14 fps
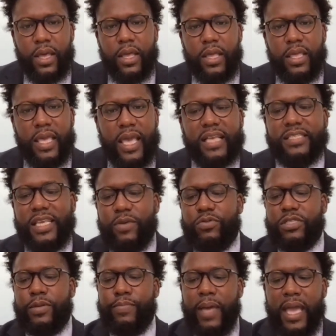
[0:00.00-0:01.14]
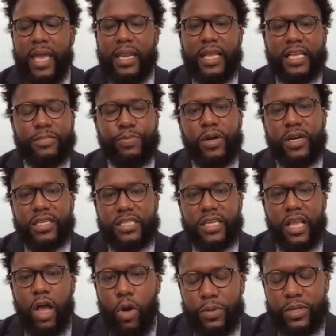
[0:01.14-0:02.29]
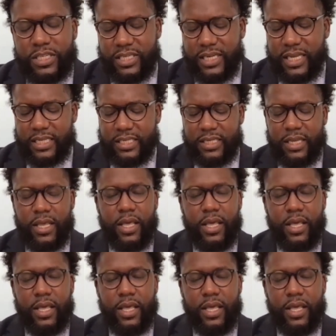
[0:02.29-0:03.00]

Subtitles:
Yes, he was a man experiencing homelessness,